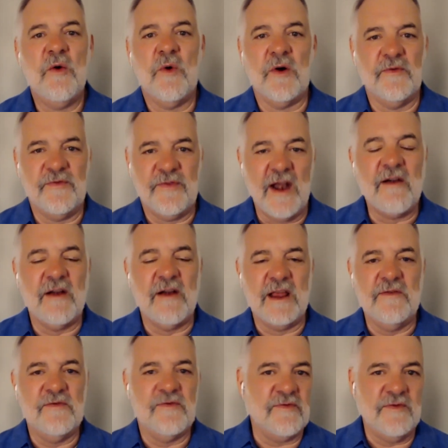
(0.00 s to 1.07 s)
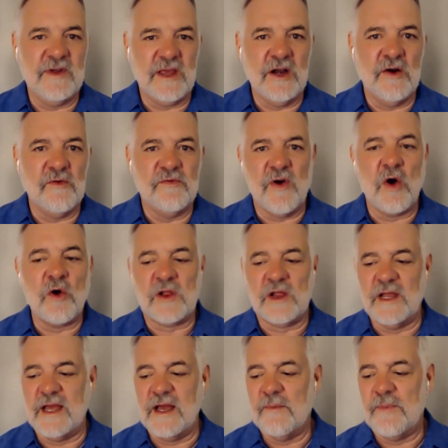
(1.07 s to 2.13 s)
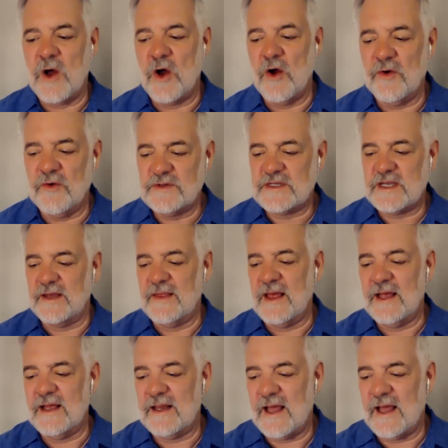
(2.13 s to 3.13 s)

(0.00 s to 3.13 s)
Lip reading: were very vocally opposed, and the